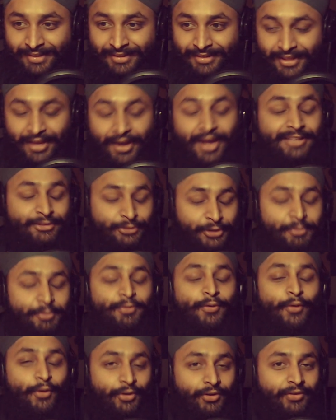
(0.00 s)
Yeah.
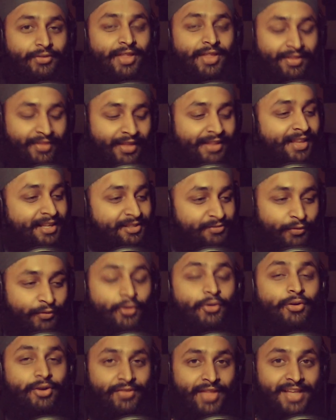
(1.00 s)
Extremely vulgar. That's
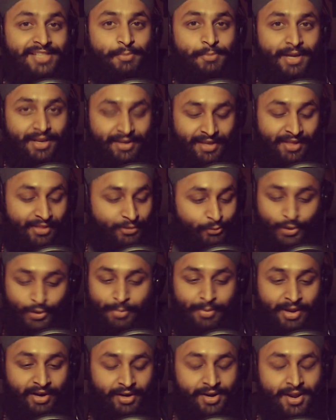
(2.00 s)
vulgar. That's bad. Yeah. That's
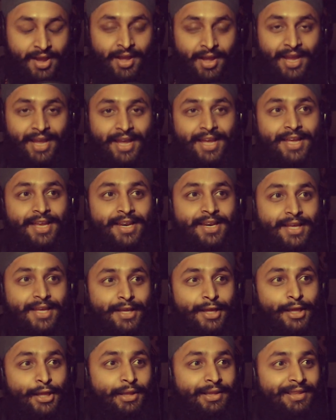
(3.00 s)
way better. And
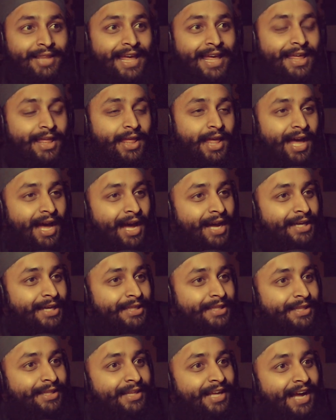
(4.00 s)
like,
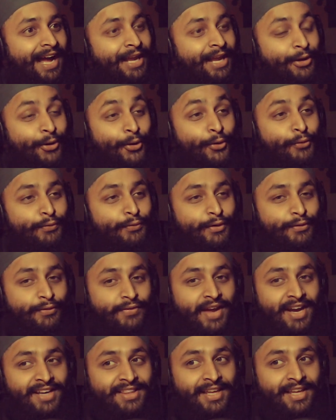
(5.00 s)
I know for a
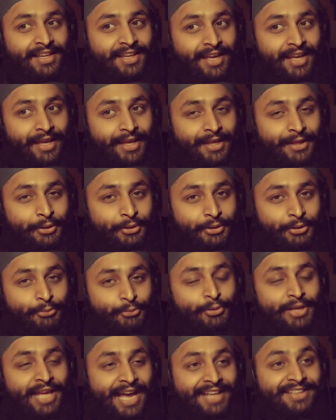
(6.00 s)
fact that like
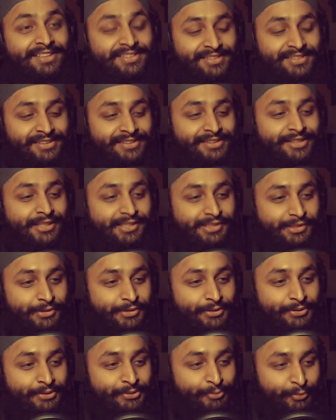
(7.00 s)
we had this
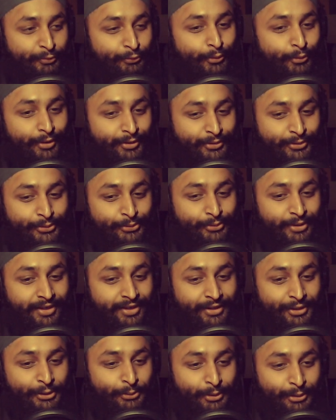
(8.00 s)
discussion before too,
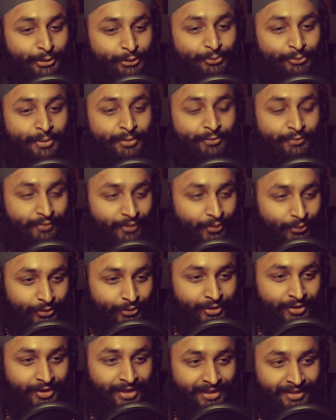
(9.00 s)
where you were a little bit
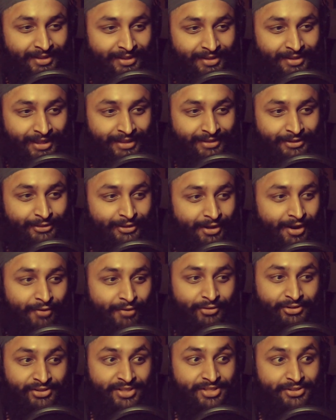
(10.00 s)
vulgar, and then like the
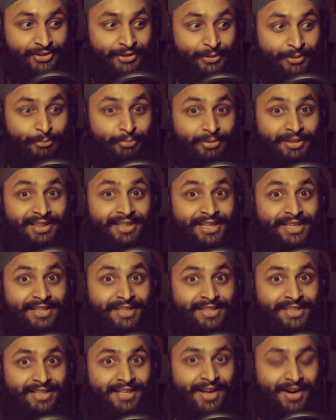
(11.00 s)
conversation
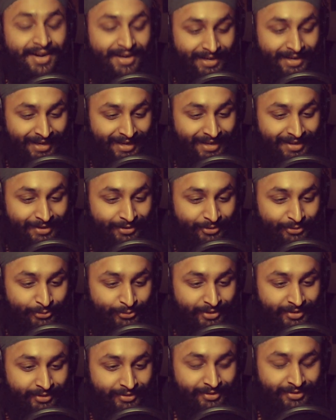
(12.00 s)
completely got out of hand
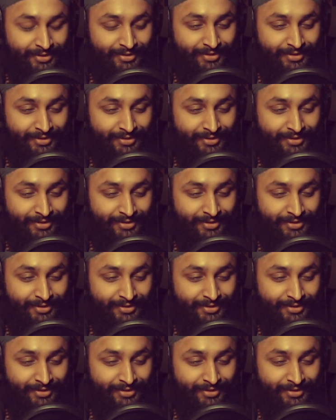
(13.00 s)
with